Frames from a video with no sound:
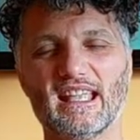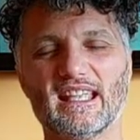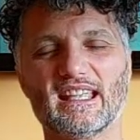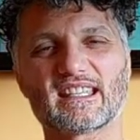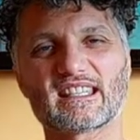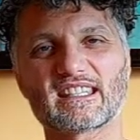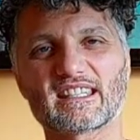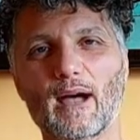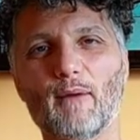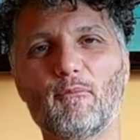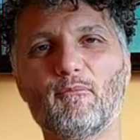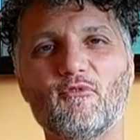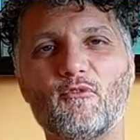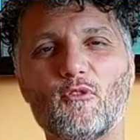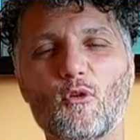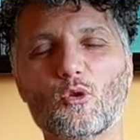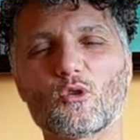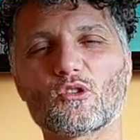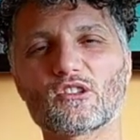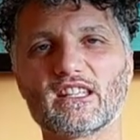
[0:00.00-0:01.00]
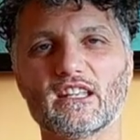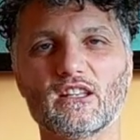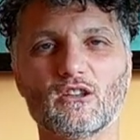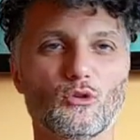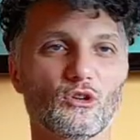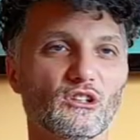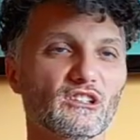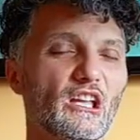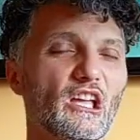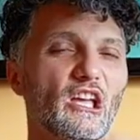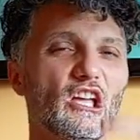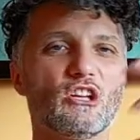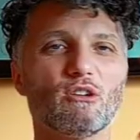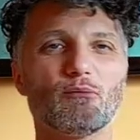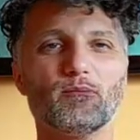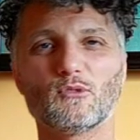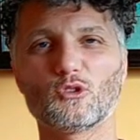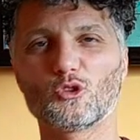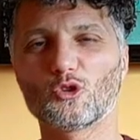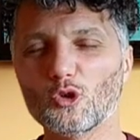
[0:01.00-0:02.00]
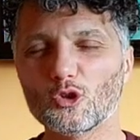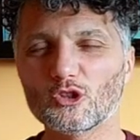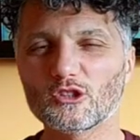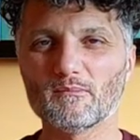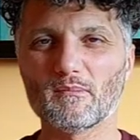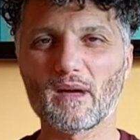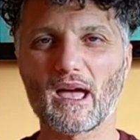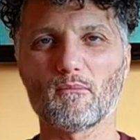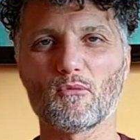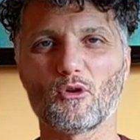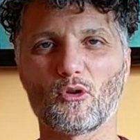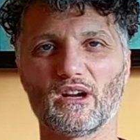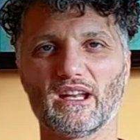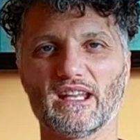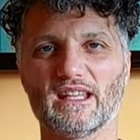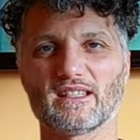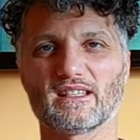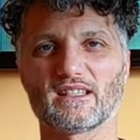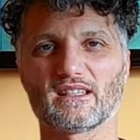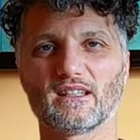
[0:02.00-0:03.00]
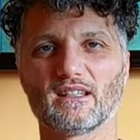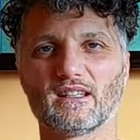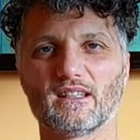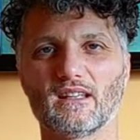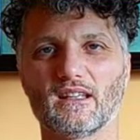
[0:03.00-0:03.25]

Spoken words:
Stop focusing on good memories.